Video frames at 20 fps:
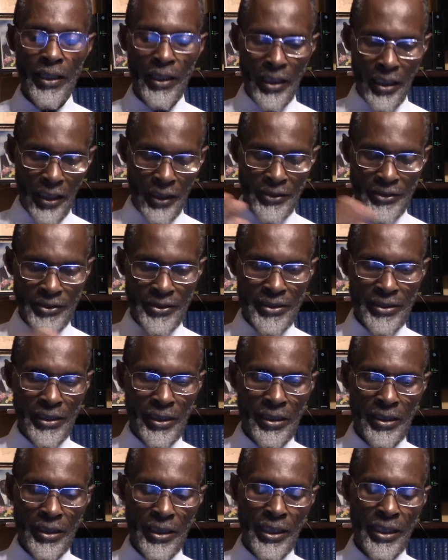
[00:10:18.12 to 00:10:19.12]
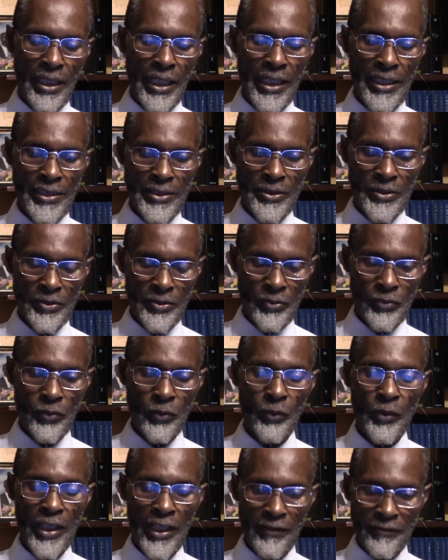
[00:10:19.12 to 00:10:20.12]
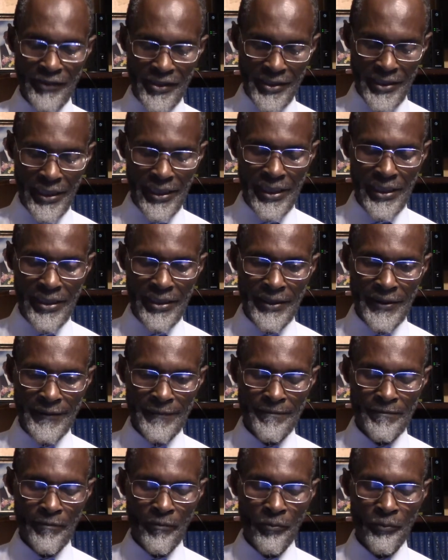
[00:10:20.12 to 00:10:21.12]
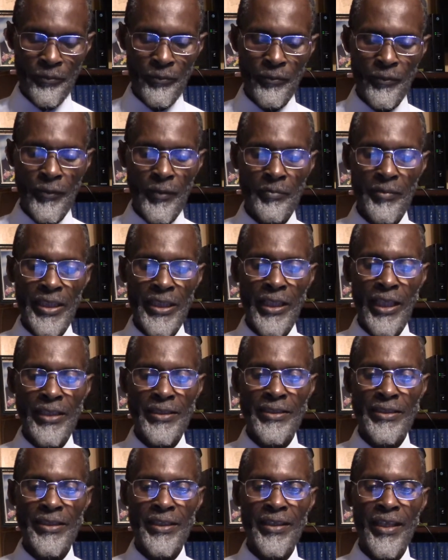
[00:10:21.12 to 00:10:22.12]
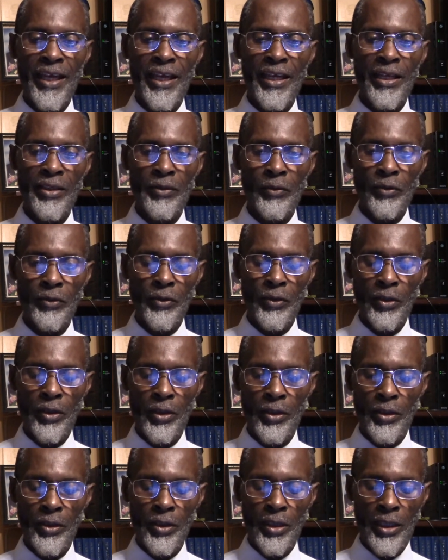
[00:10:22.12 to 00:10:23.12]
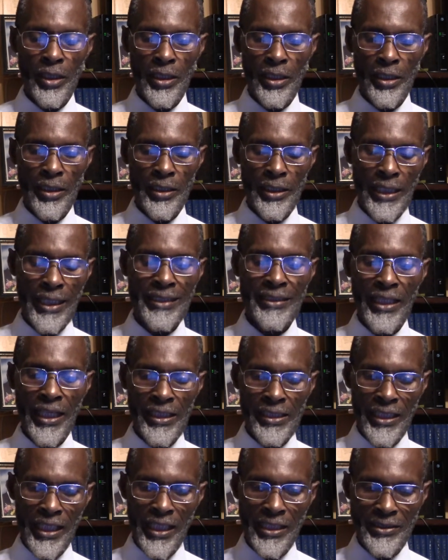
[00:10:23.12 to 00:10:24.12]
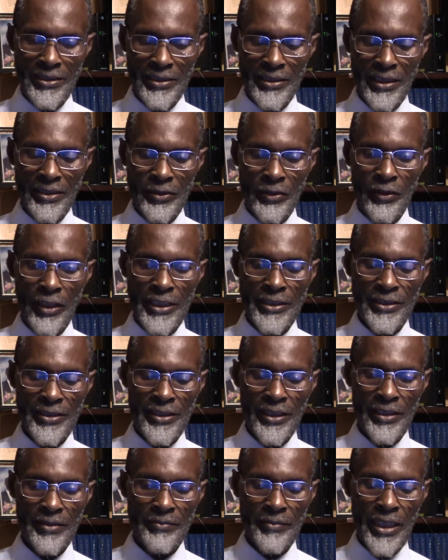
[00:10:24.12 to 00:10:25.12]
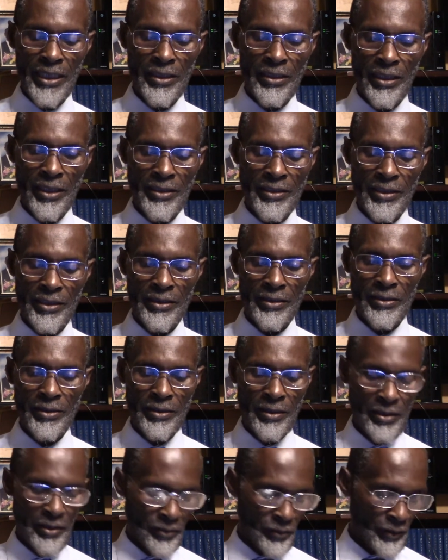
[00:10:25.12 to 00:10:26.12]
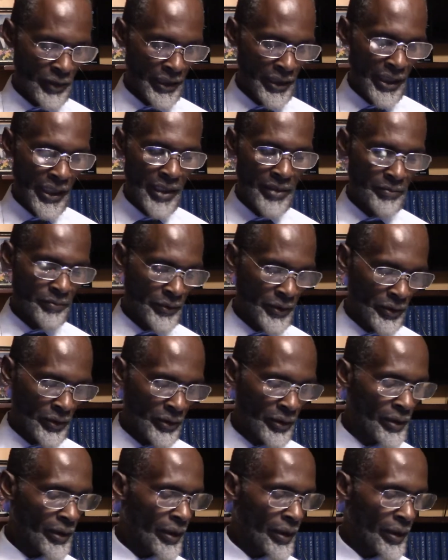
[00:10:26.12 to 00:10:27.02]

us, as we have seen, because they, uh, and I'll ask that question because it, it will help to,